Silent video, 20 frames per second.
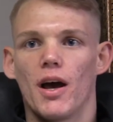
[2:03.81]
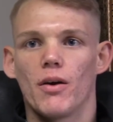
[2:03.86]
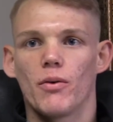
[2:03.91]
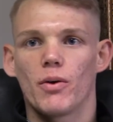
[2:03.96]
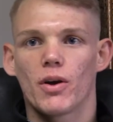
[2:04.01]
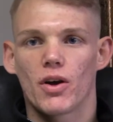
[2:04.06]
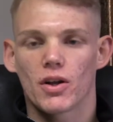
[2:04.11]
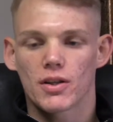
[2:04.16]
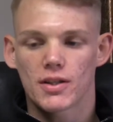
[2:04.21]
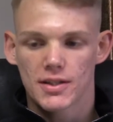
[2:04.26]

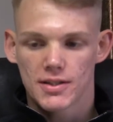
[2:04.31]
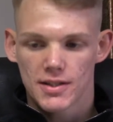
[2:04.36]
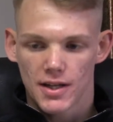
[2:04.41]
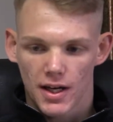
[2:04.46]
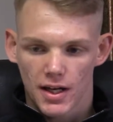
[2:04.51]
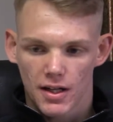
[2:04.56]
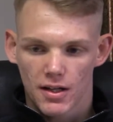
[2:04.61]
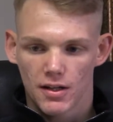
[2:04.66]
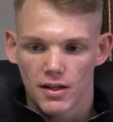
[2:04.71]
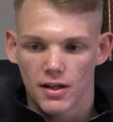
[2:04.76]
We got the
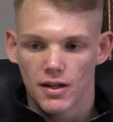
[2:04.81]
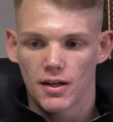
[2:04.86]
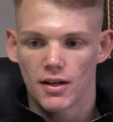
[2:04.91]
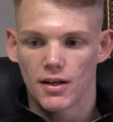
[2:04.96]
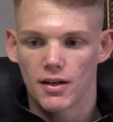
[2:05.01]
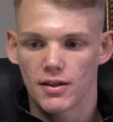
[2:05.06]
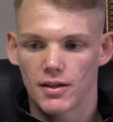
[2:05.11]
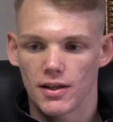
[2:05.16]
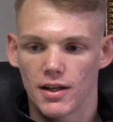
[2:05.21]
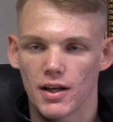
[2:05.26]
title.
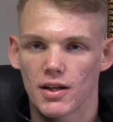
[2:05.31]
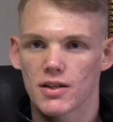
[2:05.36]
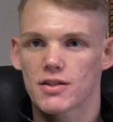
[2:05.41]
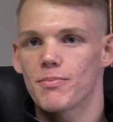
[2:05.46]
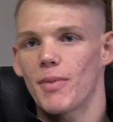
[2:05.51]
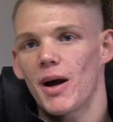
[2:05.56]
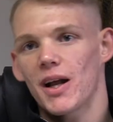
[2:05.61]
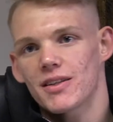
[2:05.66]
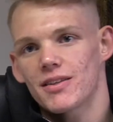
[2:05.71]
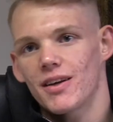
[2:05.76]
It's
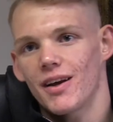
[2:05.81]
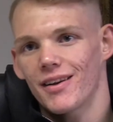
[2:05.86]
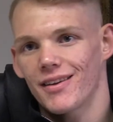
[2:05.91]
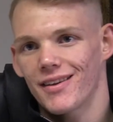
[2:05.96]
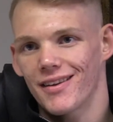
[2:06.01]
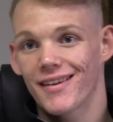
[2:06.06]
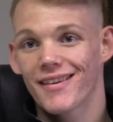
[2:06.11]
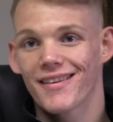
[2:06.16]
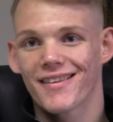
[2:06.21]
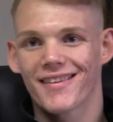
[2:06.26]
my title.